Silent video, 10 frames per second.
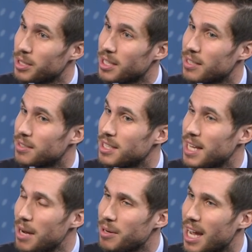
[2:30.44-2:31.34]
because
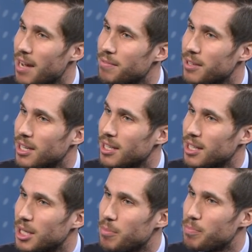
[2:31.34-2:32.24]
today we have
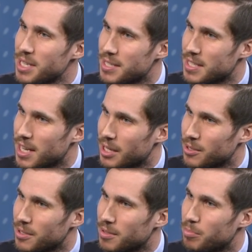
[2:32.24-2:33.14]
business
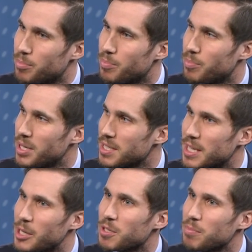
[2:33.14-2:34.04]
cycles, and business
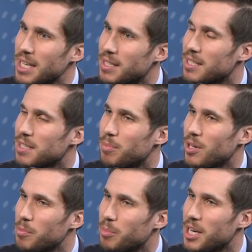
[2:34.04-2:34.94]
cycles mean that there's a
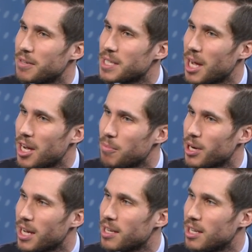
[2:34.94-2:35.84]
prolonged period of time
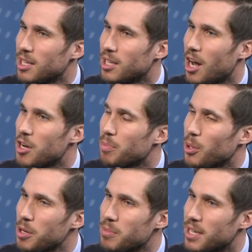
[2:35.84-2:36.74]
where
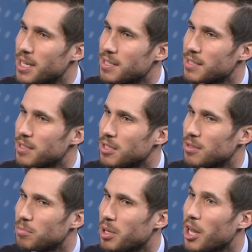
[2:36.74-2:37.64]
unemployment is
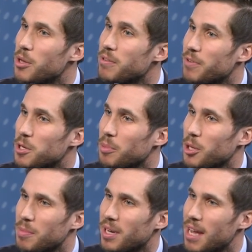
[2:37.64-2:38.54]
below the full
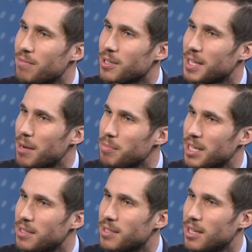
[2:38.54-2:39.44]
employment level, and that
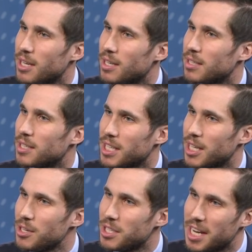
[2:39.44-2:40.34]
means the
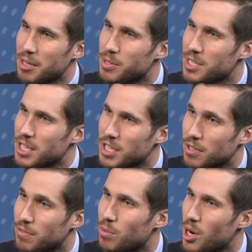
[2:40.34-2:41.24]
negotiating position
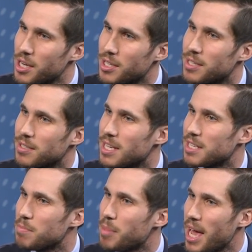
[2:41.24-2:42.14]
of workers is
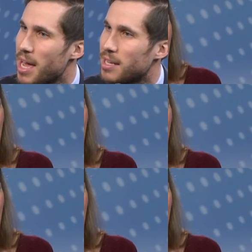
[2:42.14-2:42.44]
impaired.